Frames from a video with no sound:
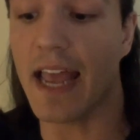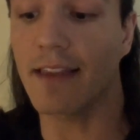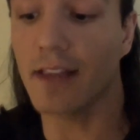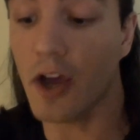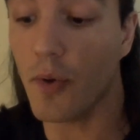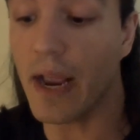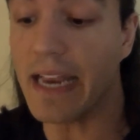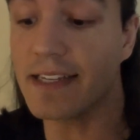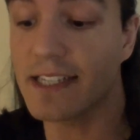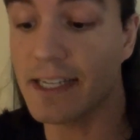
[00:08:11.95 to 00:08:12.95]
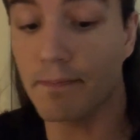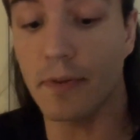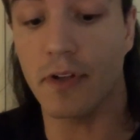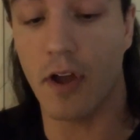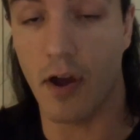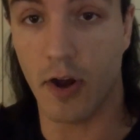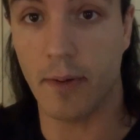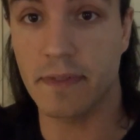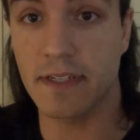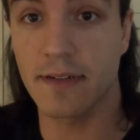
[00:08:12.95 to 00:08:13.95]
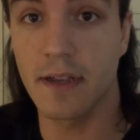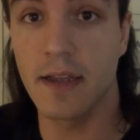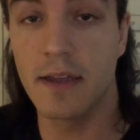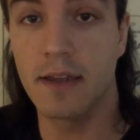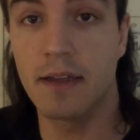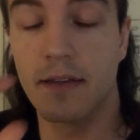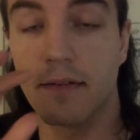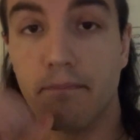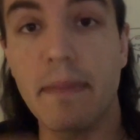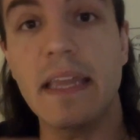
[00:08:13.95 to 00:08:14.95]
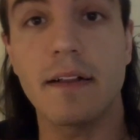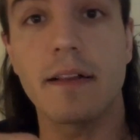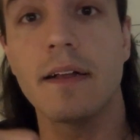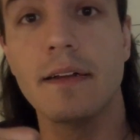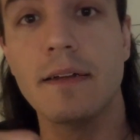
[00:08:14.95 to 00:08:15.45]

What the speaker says: and low in simple carbs. Meal